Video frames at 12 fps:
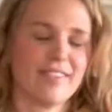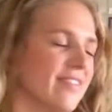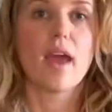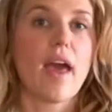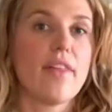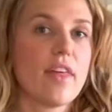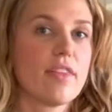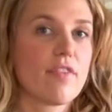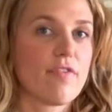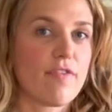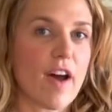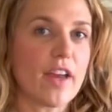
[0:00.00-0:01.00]
And then the
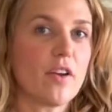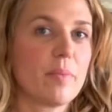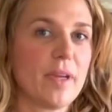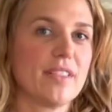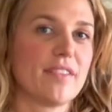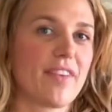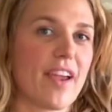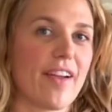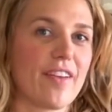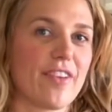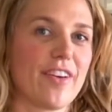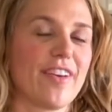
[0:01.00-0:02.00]
final piece of caring
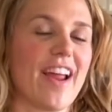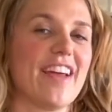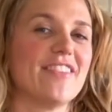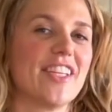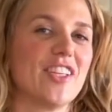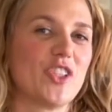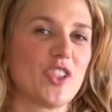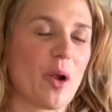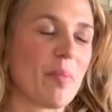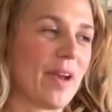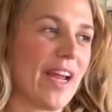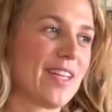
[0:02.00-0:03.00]
for your knives is
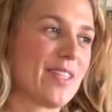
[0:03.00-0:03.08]
sharpening.